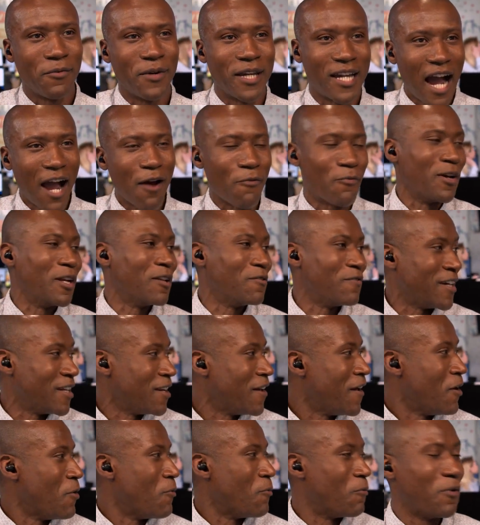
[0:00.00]
We got rid of
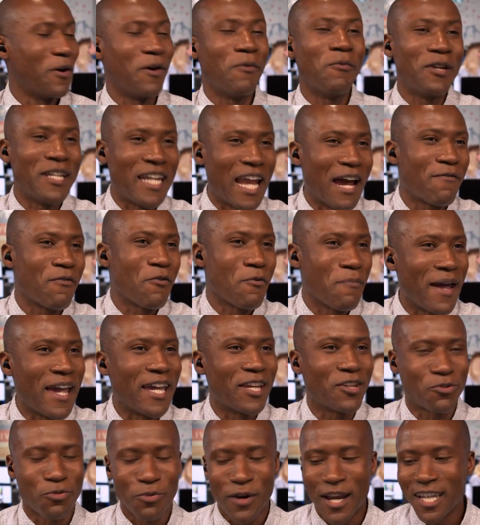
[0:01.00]
it. We would never
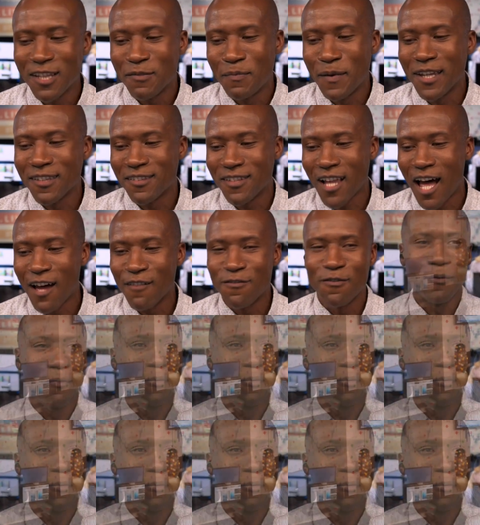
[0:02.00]
make trades based off it.